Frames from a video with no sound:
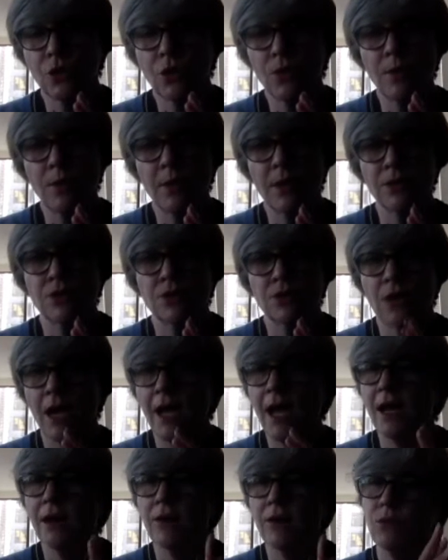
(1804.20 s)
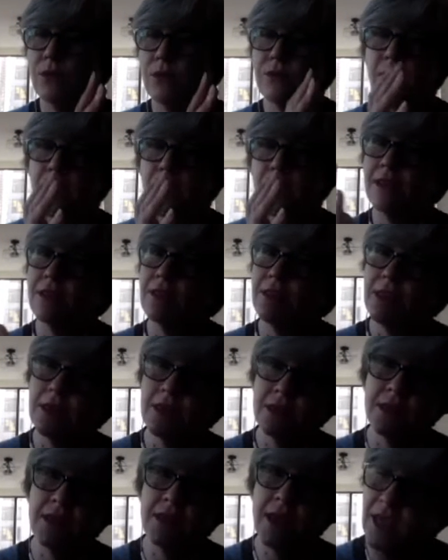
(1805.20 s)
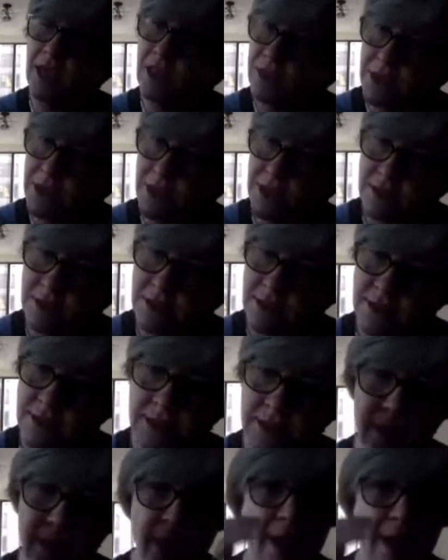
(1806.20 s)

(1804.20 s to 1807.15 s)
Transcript: so much with atheists